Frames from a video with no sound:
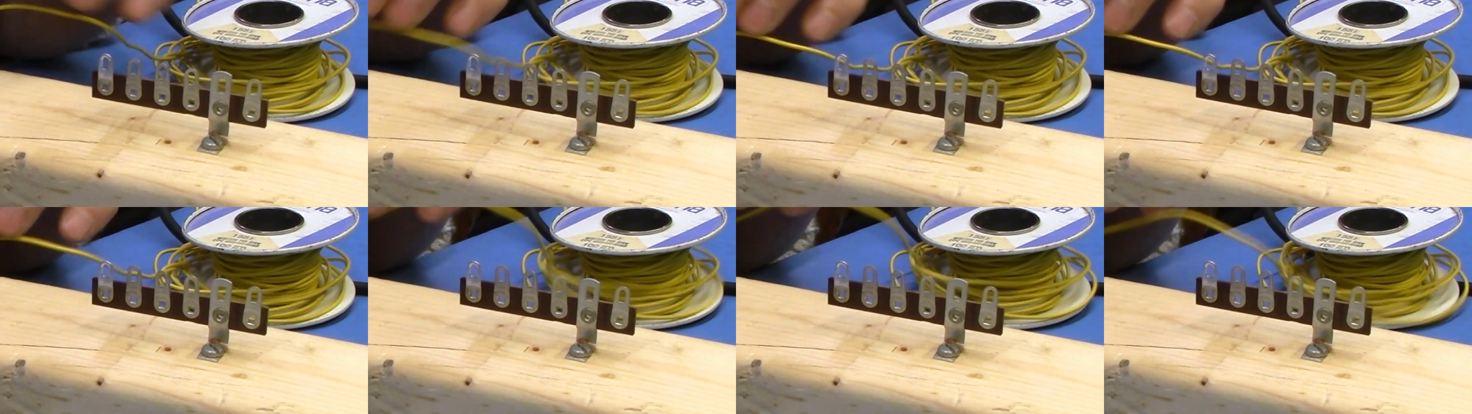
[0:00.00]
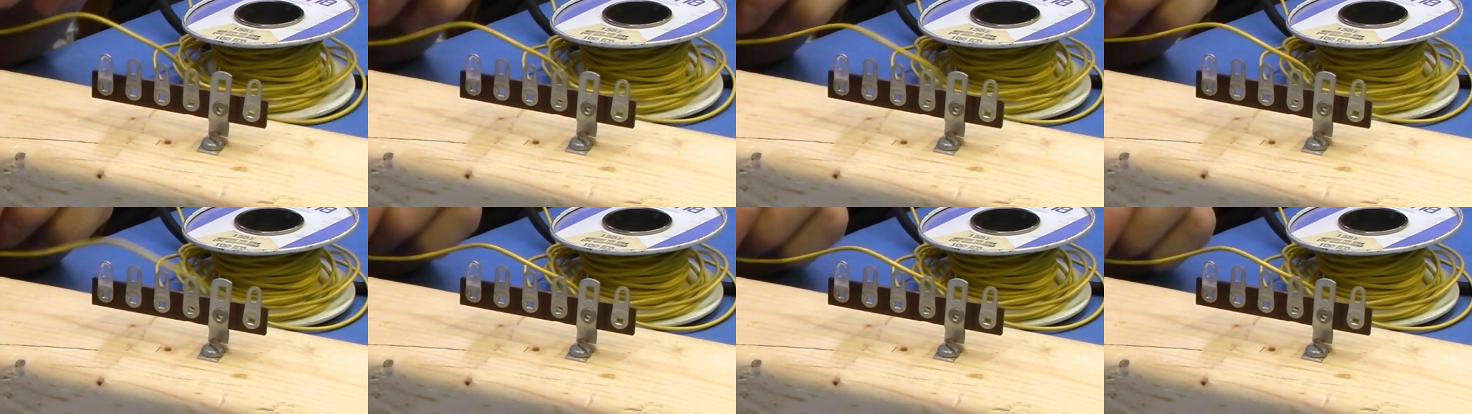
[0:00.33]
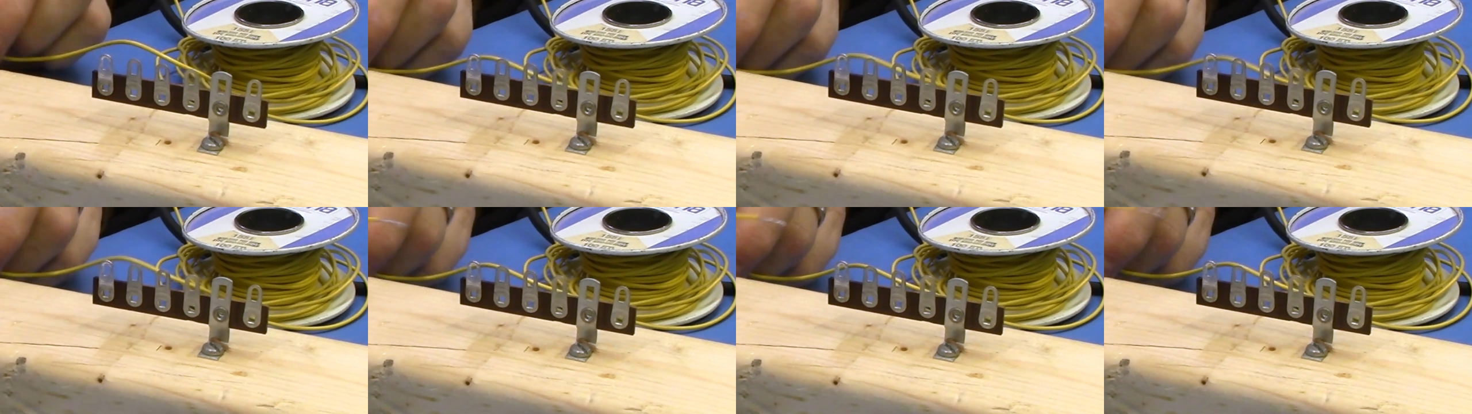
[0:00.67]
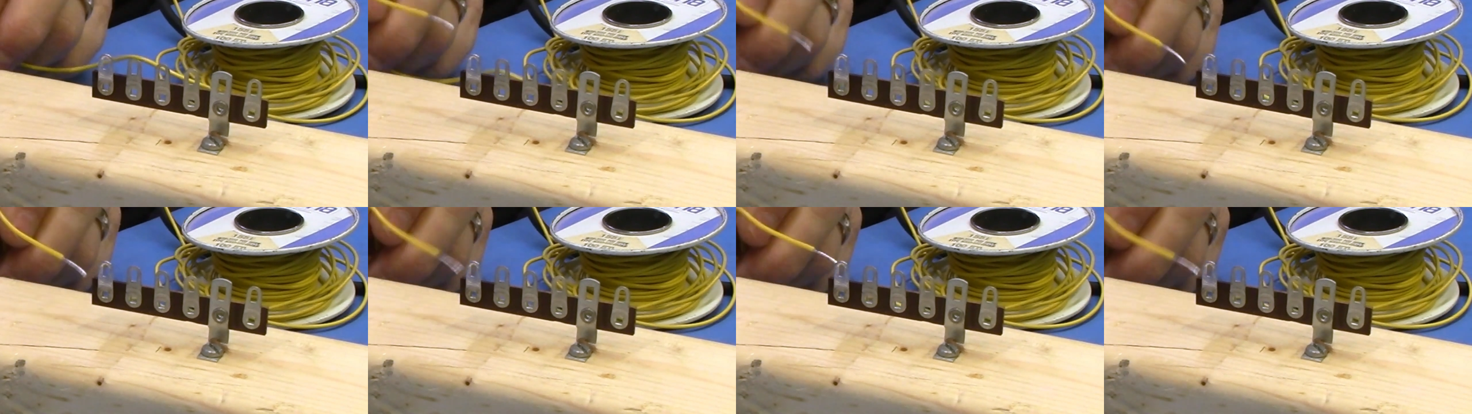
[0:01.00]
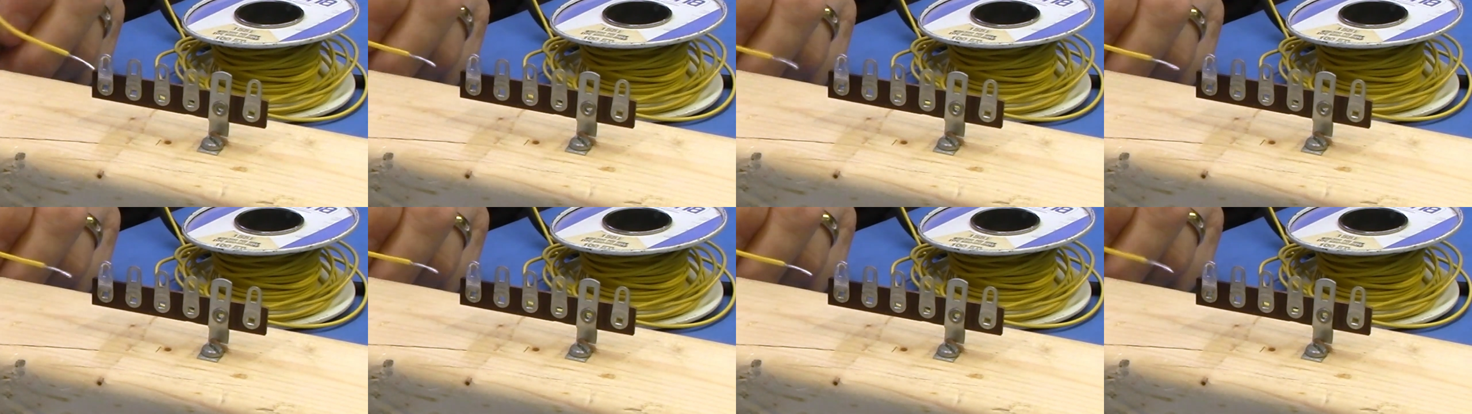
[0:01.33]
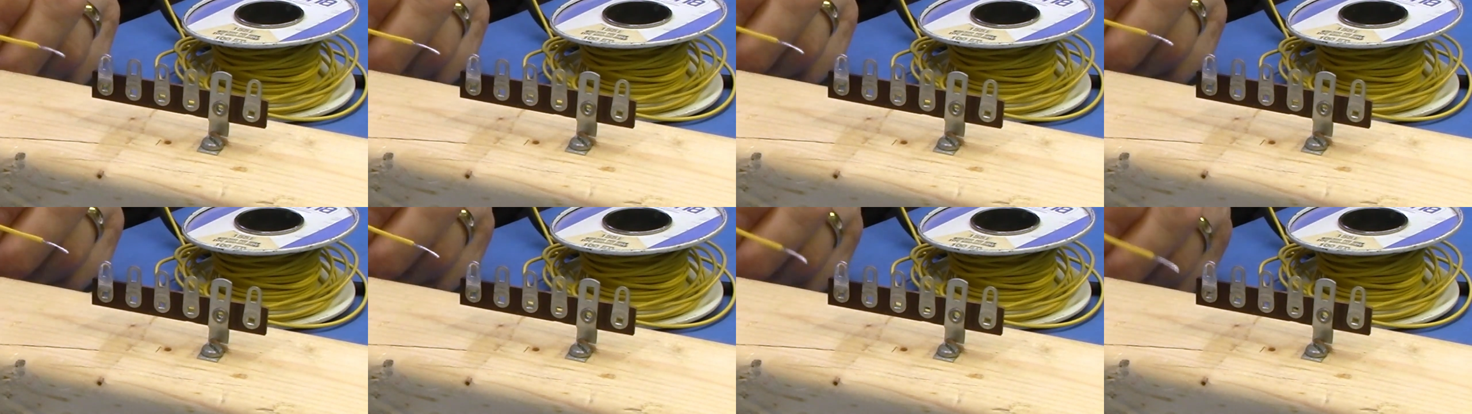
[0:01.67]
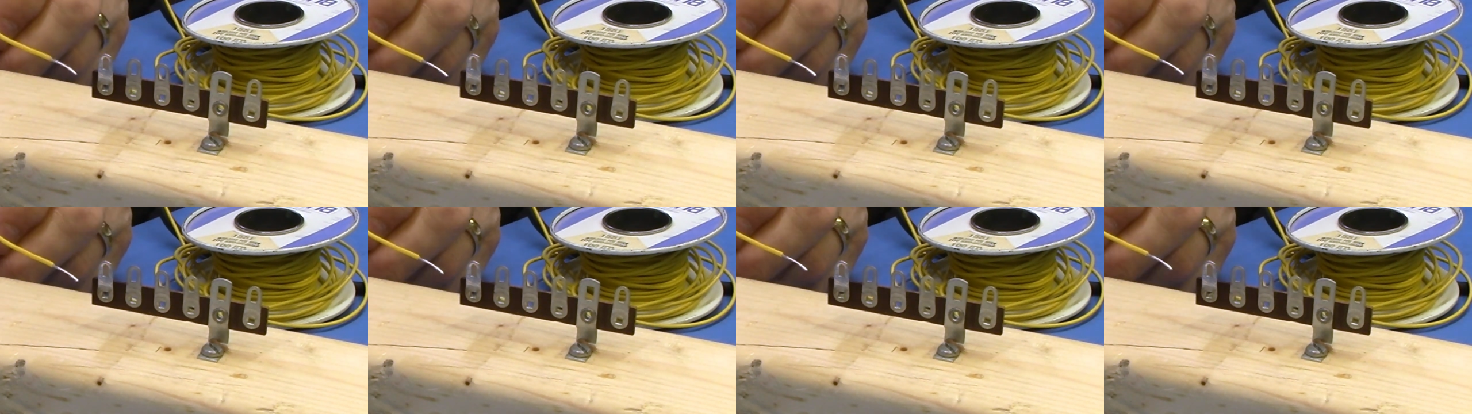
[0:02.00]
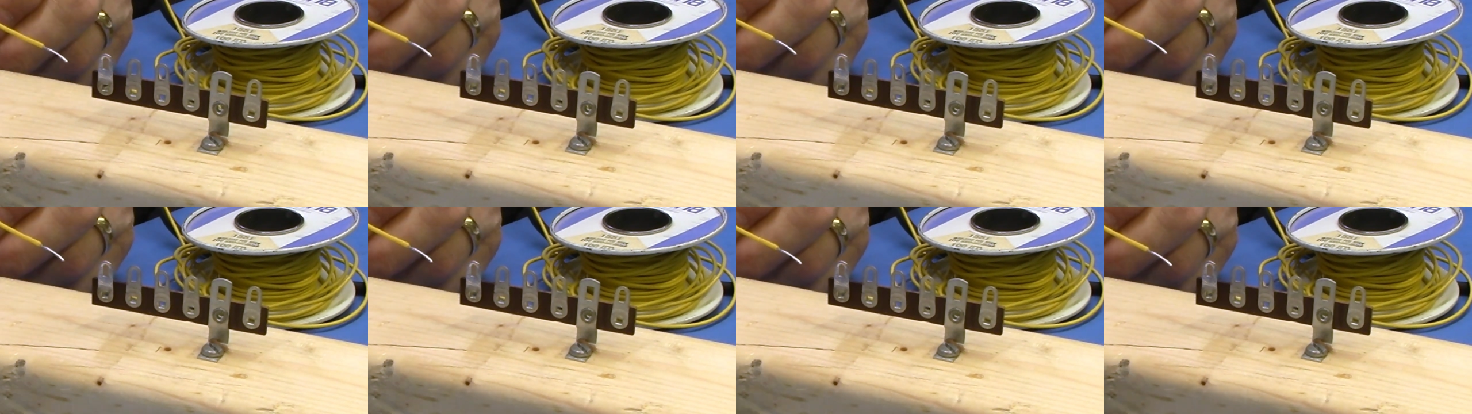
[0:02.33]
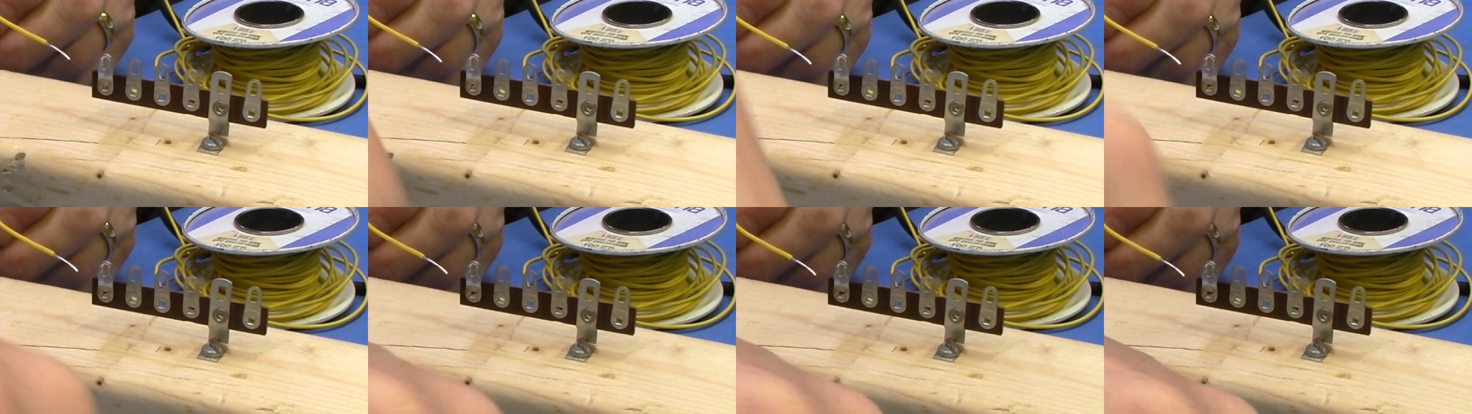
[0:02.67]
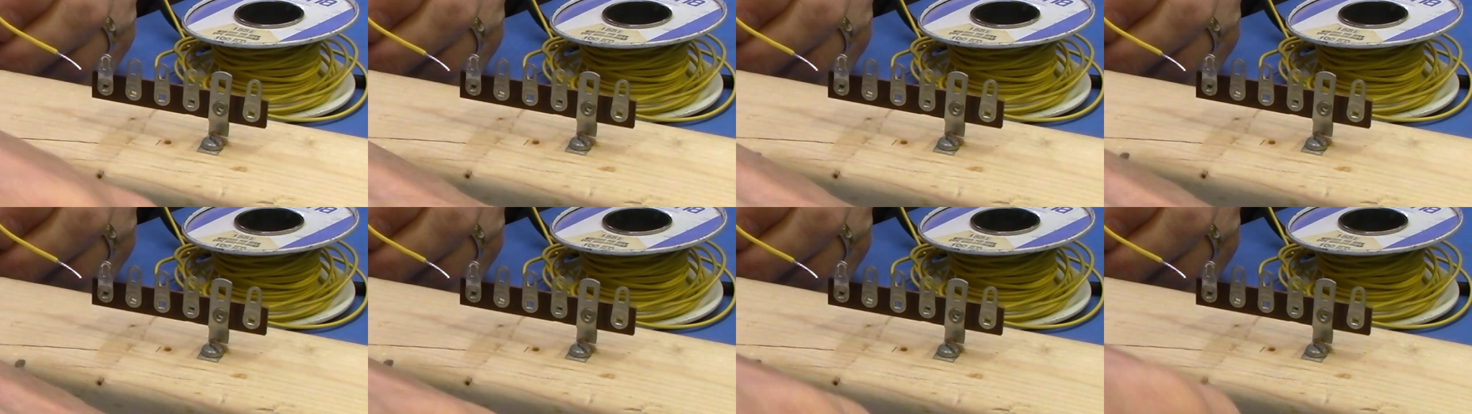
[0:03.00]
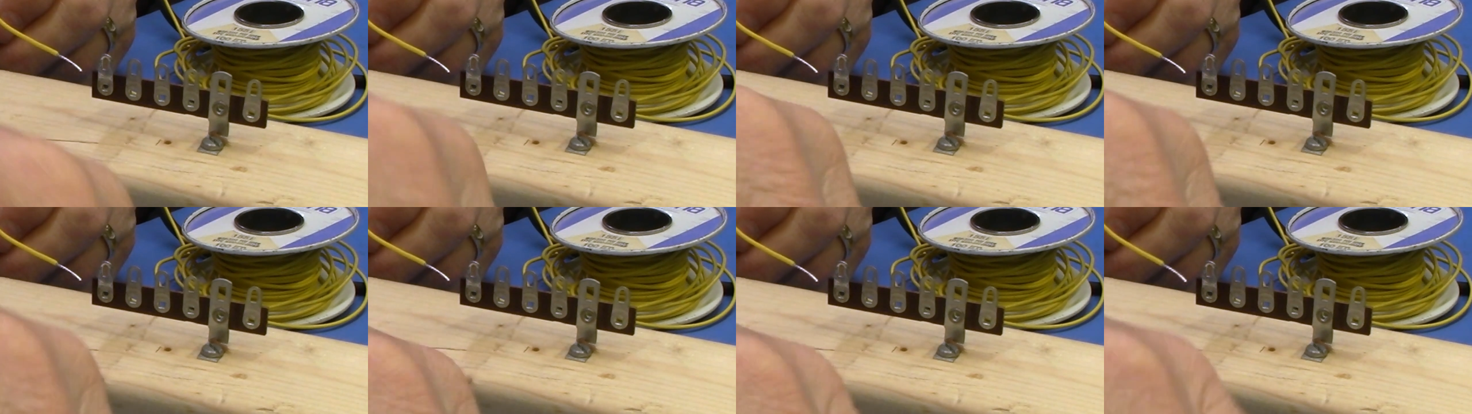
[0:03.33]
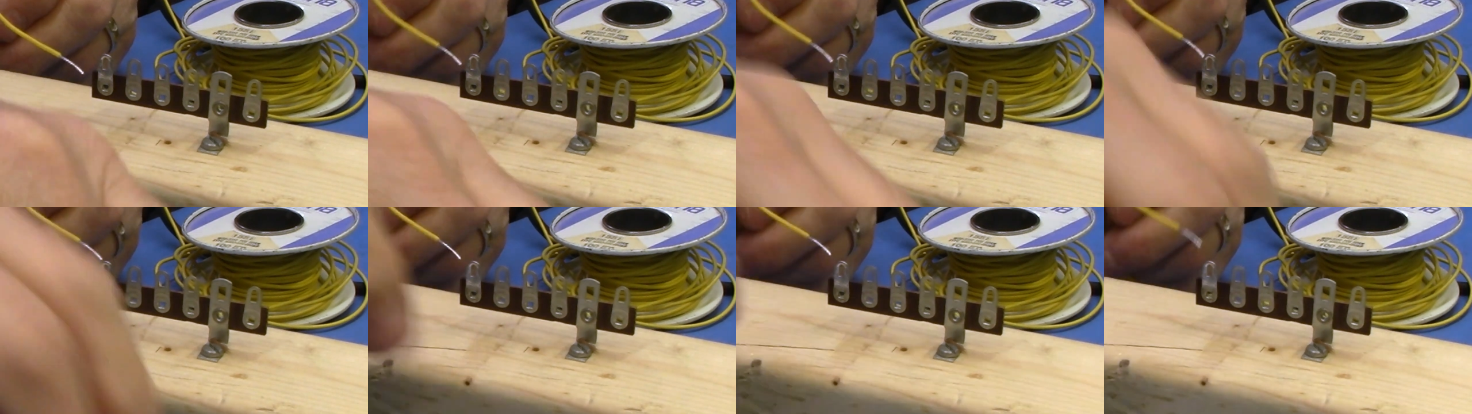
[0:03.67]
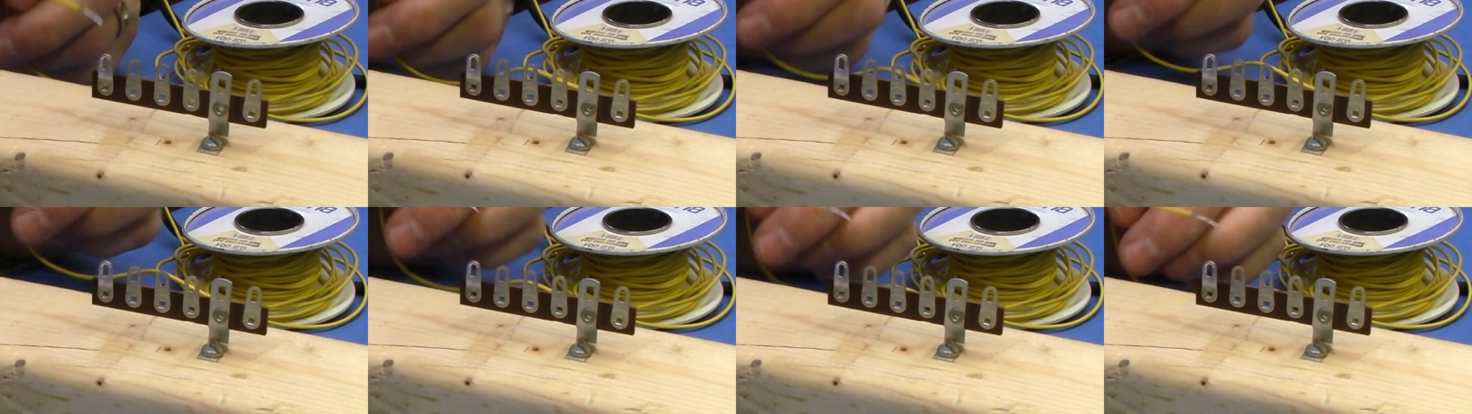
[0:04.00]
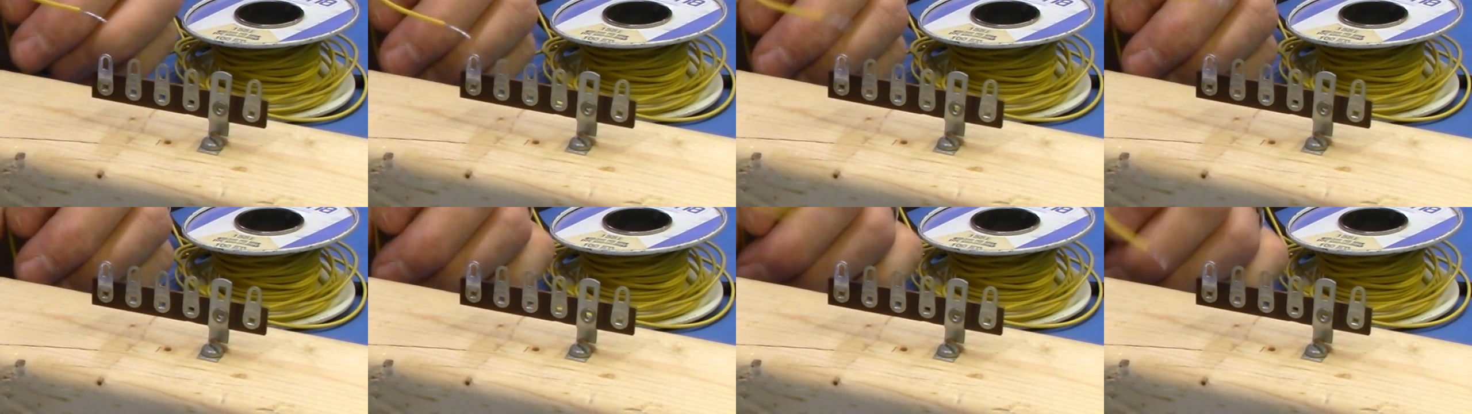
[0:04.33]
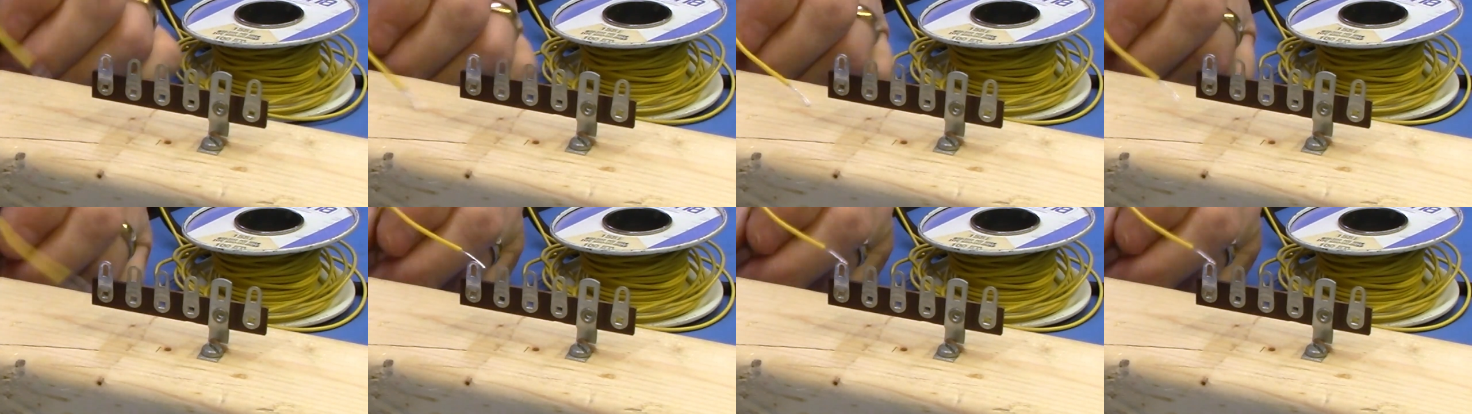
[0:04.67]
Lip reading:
[unreadable: no face in view]